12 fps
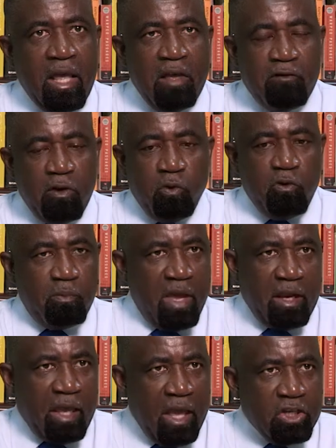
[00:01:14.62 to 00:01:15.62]
even with
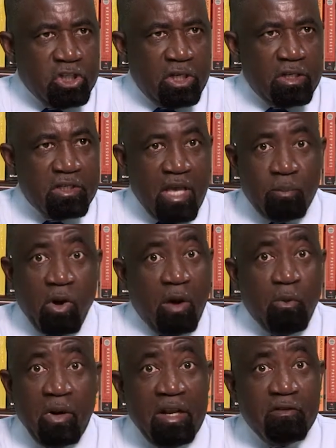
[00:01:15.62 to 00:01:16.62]
medications, I
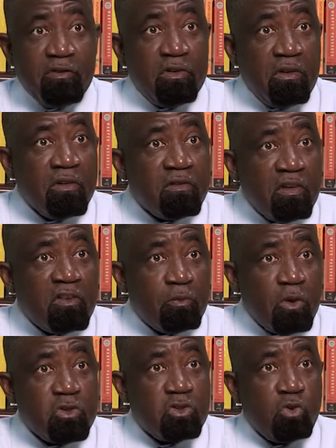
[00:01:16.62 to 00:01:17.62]
probably would live 6
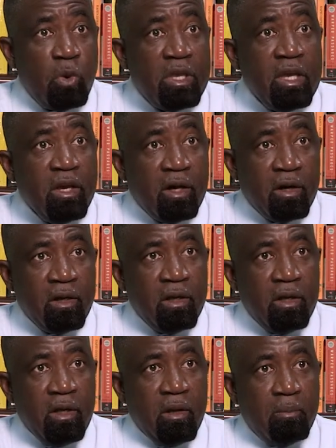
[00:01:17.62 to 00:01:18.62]
months to a year
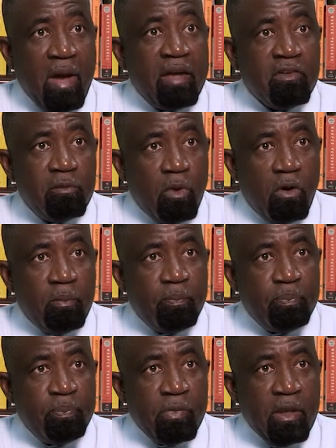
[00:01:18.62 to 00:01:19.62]
maximum.
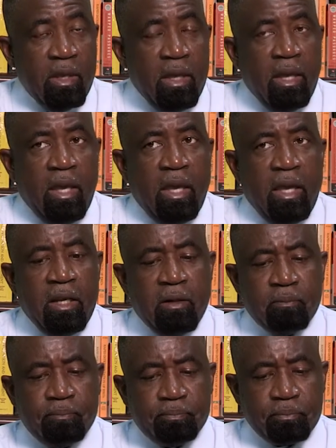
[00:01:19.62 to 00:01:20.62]
And
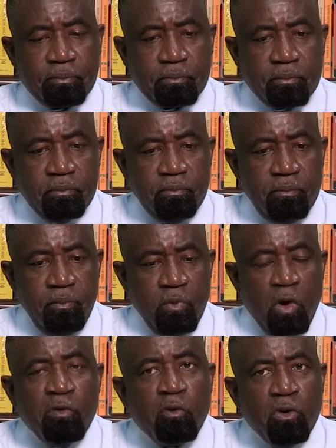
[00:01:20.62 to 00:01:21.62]

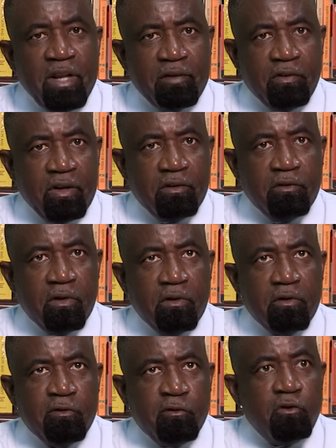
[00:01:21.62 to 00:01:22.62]
of course, I get
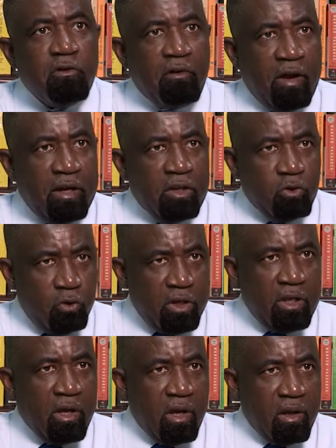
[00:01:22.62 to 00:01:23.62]
full credit to
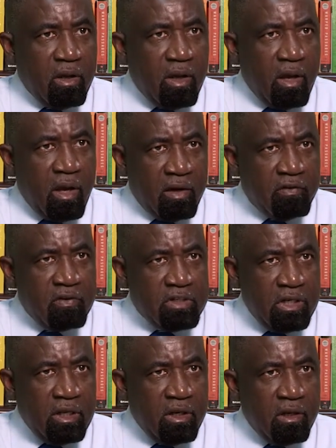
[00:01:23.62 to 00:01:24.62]
the
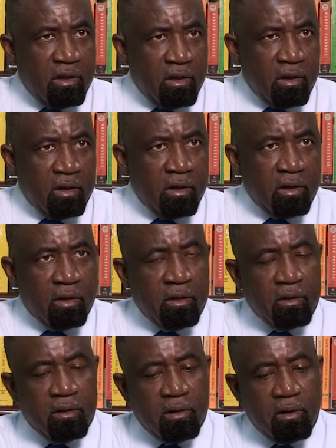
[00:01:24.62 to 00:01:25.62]
oxygenated
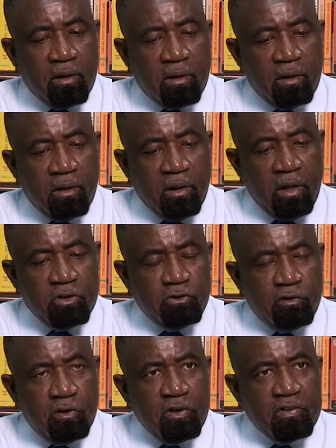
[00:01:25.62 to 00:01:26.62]

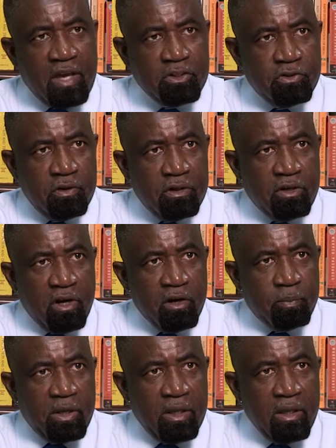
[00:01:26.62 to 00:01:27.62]
intravenous oxygen
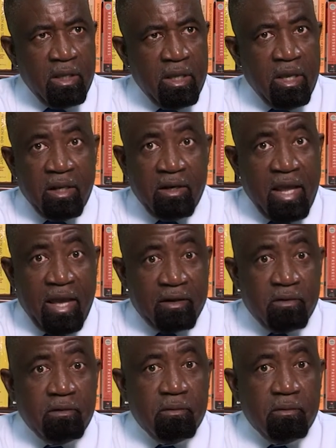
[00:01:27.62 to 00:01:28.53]
therapy that